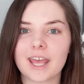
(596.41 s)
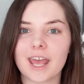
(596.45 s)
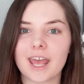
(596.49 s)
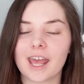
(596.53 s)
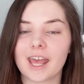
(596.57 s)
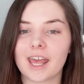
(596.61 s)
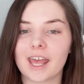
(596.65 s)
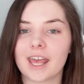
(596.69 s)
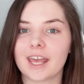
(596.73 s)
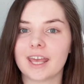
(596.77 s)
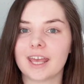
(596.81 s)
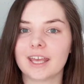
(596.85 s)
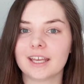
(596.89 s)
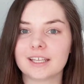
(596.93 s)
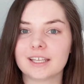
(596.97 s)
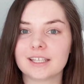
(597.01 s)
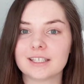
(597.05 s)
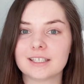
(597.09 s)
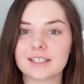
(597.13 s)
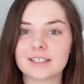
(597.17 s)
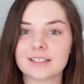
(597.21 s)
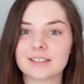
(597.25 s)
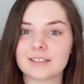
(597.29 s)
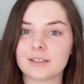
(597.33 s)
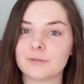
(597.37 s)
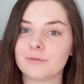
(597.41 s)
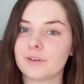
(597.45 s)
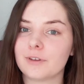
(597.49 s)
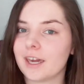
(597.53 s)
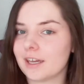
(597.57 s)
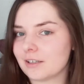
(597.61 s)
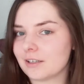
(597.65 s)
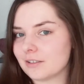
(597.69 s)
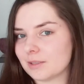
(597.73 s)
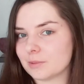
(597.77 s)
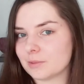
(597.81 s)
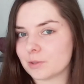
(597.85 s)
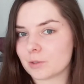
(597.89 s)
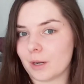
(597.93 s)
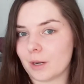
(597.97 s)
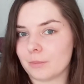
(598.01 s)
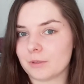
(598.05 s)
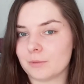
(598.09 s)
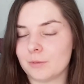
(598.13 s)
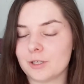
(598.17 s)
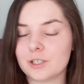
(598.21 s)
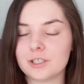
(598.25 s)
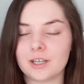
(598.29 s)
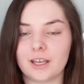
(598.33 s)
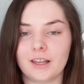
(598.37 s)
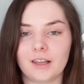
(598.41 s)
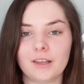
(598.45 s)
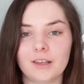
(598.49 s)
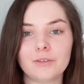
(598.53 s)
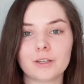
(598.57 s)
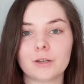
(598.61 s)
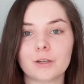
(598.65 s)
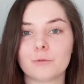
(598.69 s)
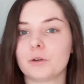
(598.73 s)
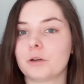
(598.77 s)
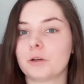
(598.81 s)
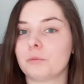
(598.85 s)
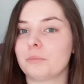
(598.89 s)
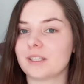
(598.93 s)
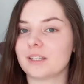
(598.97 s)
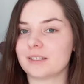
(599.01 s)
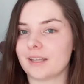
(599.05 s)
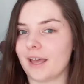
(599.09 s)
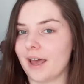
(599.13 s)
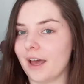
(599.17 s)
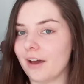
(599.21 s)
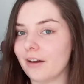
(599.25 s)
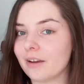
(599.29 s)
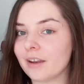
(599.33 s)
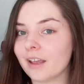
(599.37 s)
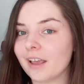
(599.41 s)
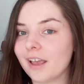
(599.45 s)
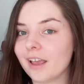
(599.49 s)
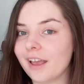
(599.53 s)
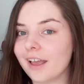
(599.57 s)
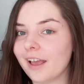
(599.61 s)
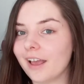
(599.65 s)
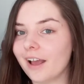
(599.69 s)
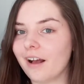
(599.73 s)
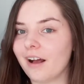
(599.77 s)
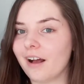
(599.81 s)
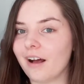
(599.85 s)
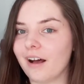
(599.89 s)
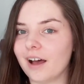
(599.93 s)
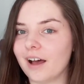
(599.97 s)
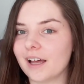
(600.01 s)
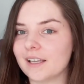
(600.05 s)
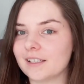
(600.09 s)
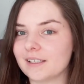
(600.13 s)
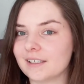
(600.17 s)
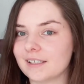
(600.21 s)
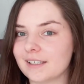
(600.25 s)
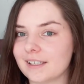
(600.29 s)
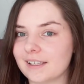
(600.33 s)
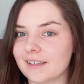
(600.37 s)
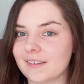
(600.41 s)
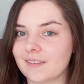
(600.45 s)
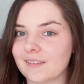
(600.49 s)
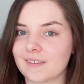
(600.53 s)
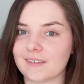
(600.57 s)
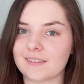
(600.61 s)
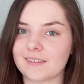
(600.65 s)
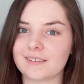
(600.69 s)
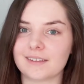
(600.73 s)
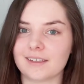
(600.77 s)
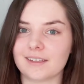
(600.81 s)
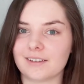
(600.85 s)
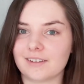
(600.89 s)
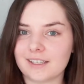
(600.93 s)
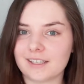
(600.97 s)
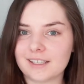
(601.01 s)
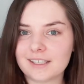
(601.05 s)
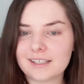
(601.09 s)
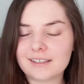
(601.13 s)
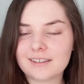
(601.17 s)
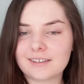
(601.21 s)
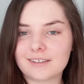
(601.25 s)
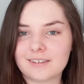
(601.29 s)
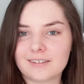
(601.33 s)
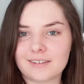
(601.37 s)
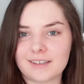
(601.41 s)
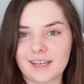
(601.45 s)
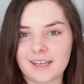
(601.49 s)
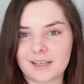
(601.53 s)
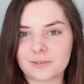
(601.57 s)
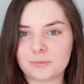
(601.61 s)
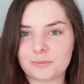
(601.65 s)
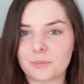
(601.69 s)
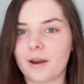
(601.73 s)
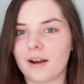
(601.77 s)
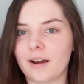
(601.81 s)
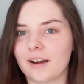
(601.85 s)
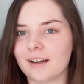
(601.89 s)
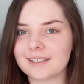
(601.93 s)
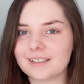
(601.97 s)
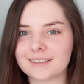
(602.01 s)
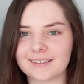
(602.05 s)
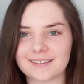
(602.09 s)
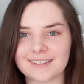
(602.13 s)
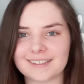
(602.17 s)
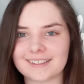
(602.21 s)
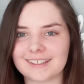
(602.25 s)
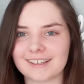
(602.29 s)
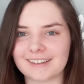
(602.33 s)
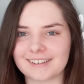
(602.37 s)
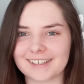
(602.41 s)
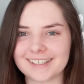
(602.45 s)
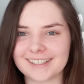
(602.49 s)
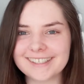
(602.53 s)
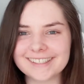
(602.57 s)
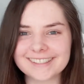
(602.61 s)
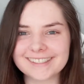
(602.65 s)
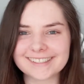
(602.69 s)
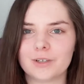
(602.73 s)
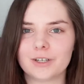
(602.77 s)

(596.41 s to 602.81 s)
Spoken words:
And don't forget to subscribe to my channel if you don't want to miss out on the series, you know, the next parts in the series.